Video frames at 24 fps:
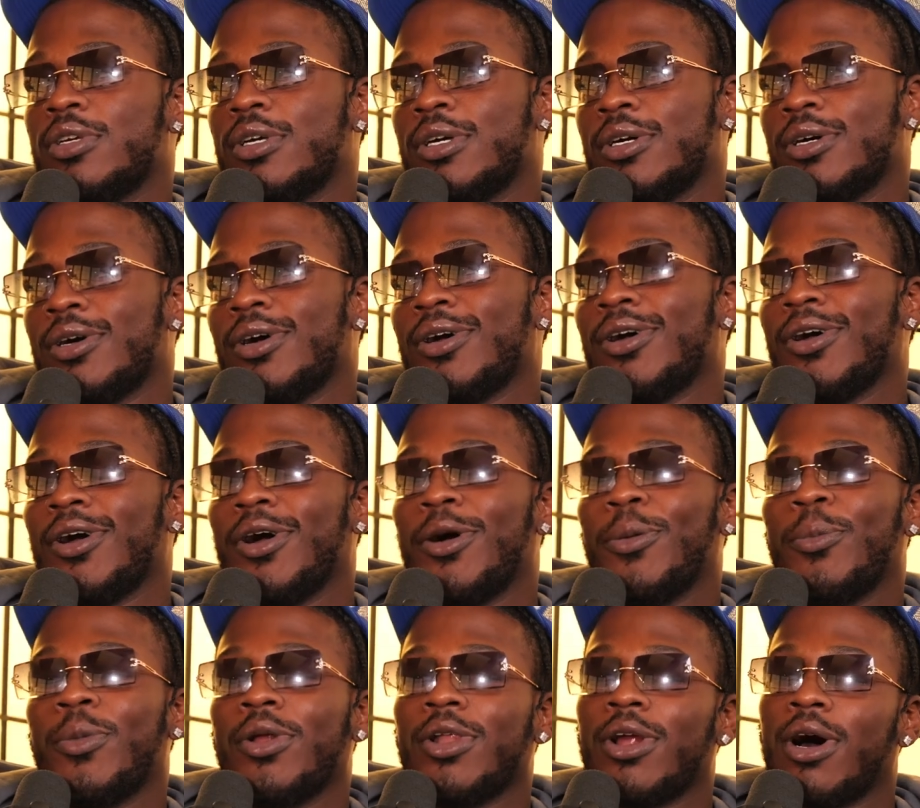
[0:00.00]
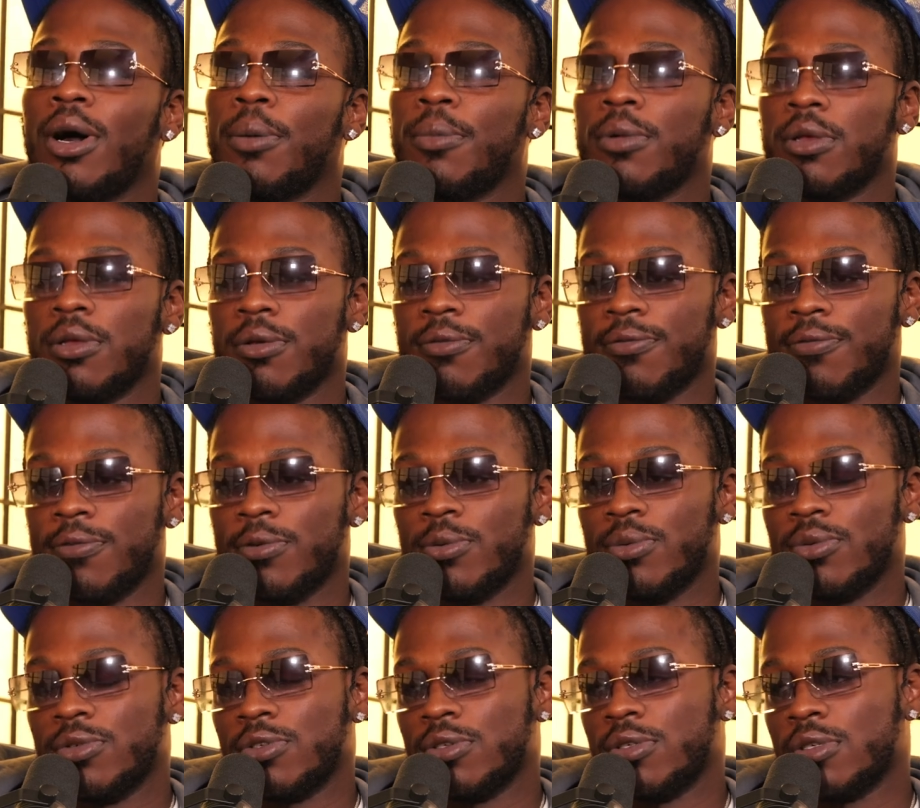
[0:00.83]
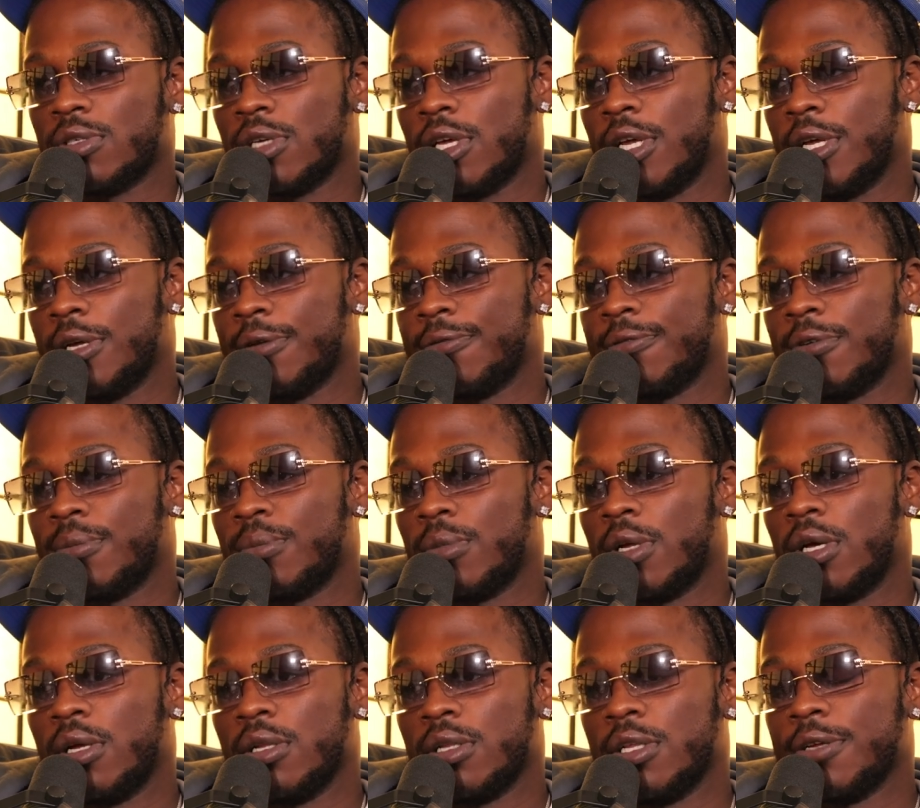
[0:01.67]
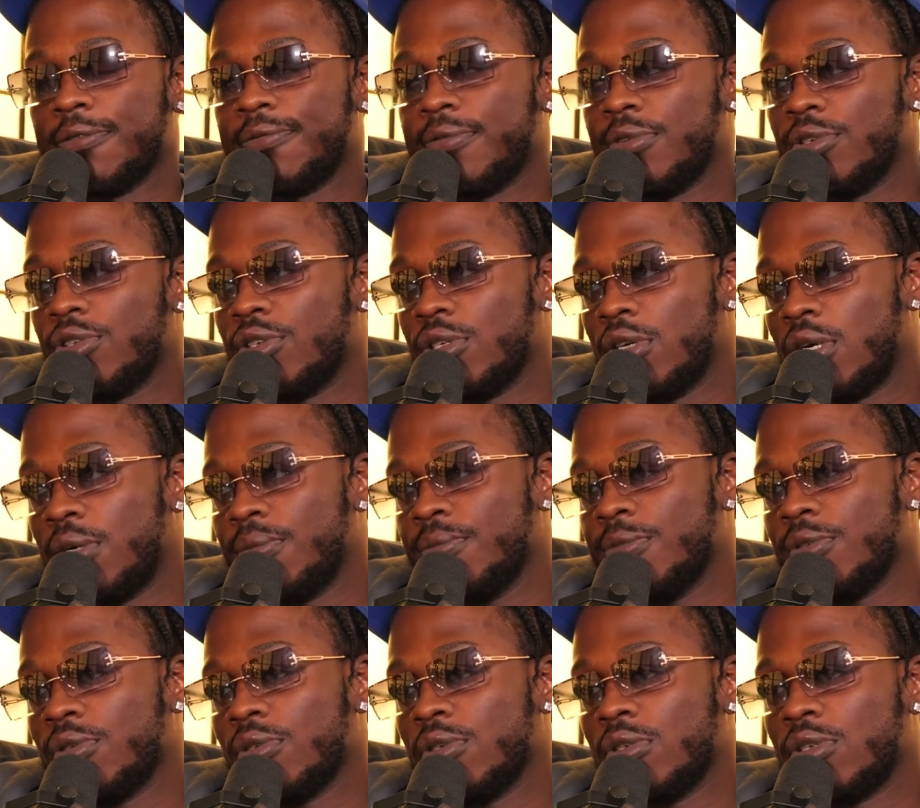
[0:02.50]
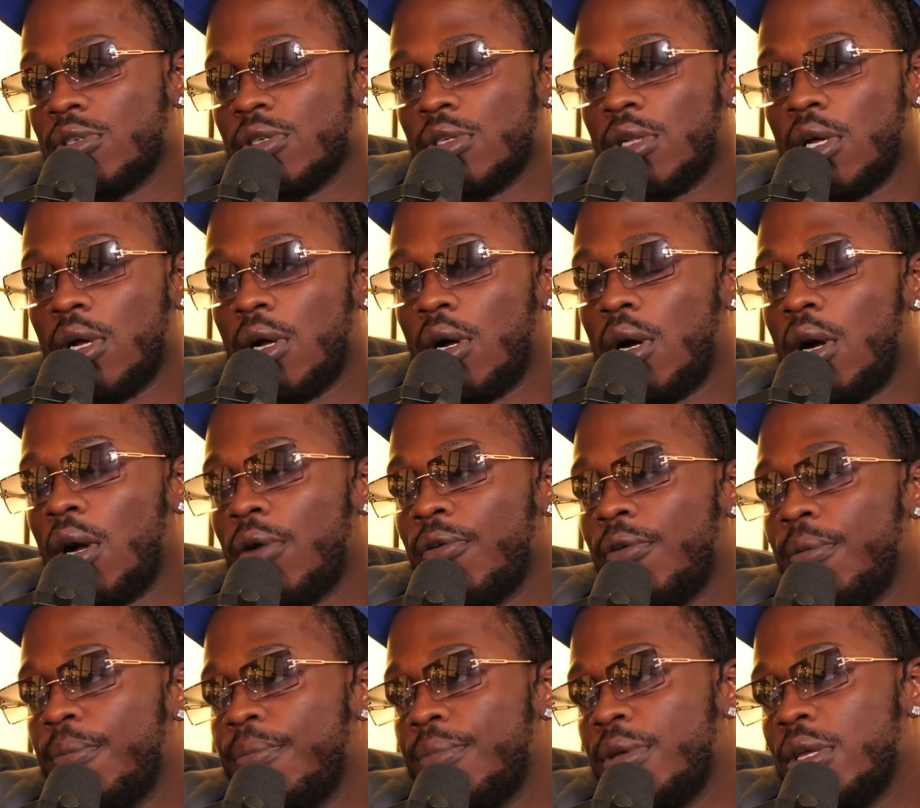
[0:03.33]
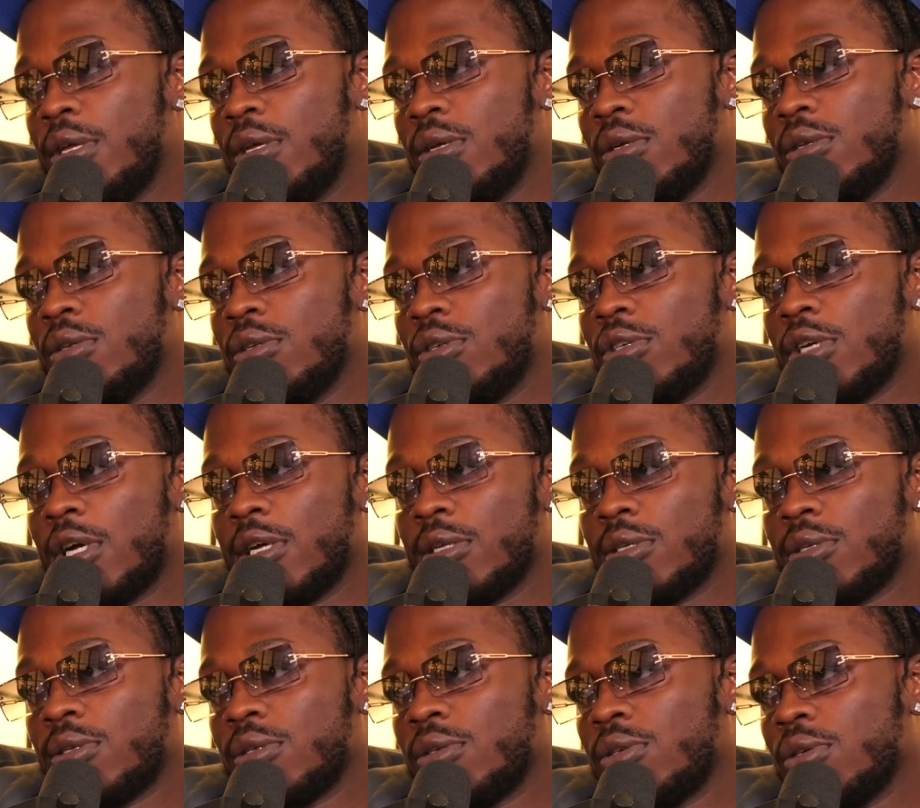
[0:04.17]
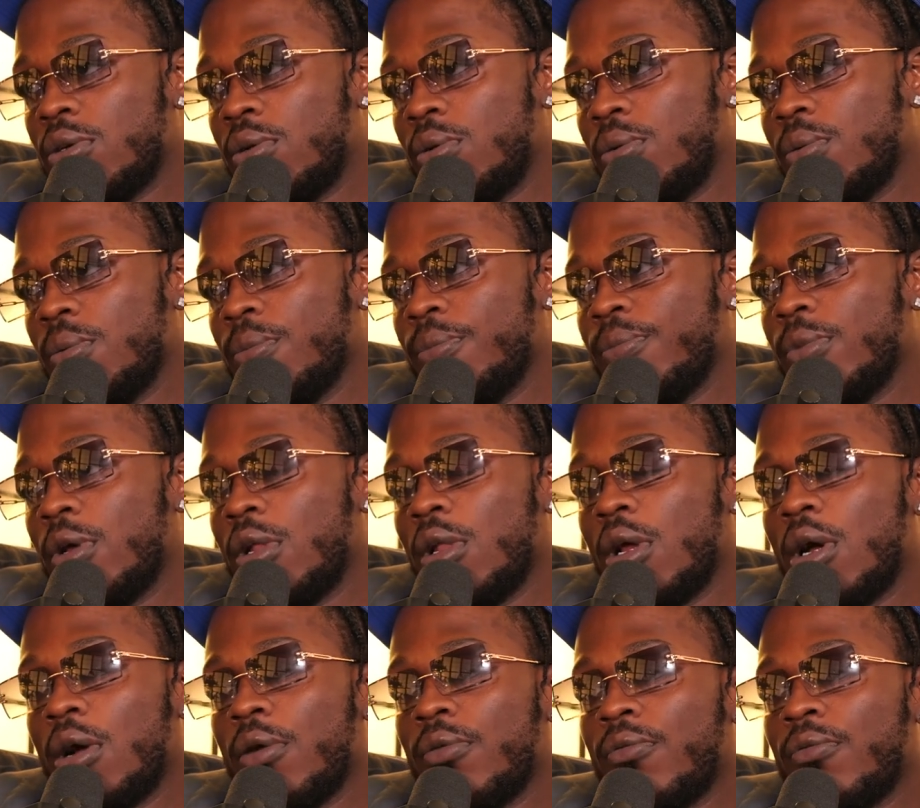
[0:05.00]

yeah, a lot of my influences came from like different genres such as like R&B, jazz, soul, a lot